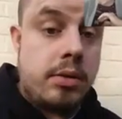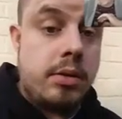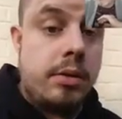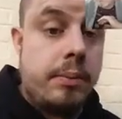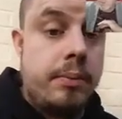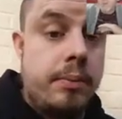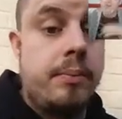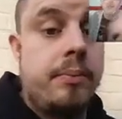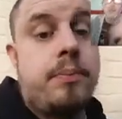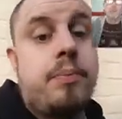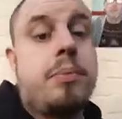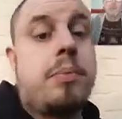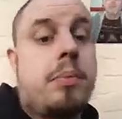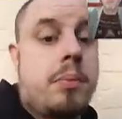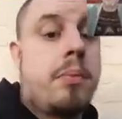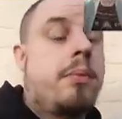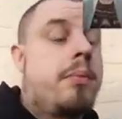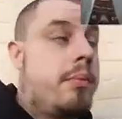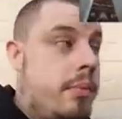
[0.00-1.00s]
boom.
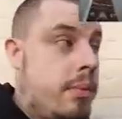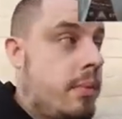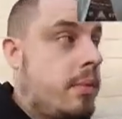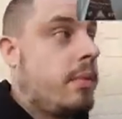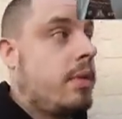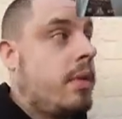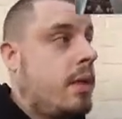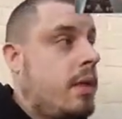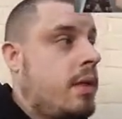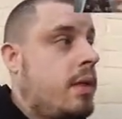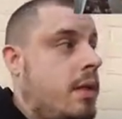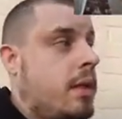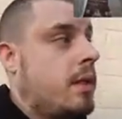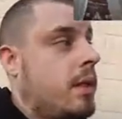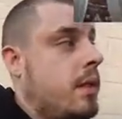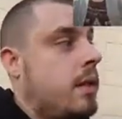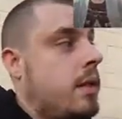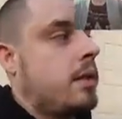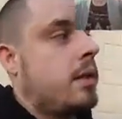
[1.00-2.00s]
It will just boom.
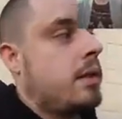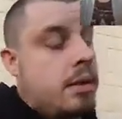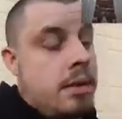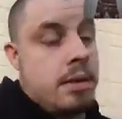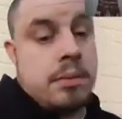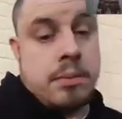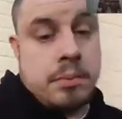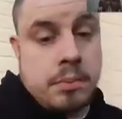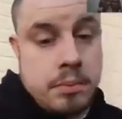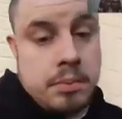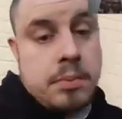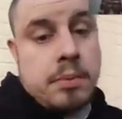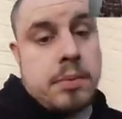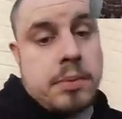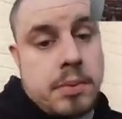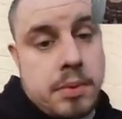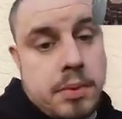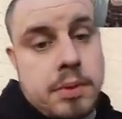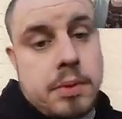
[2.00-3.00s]
But the only
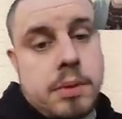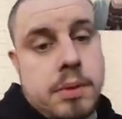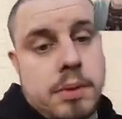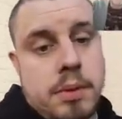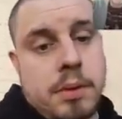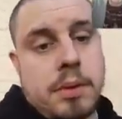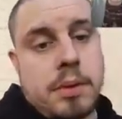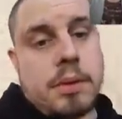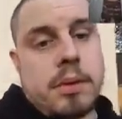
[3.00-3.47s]
thing we need is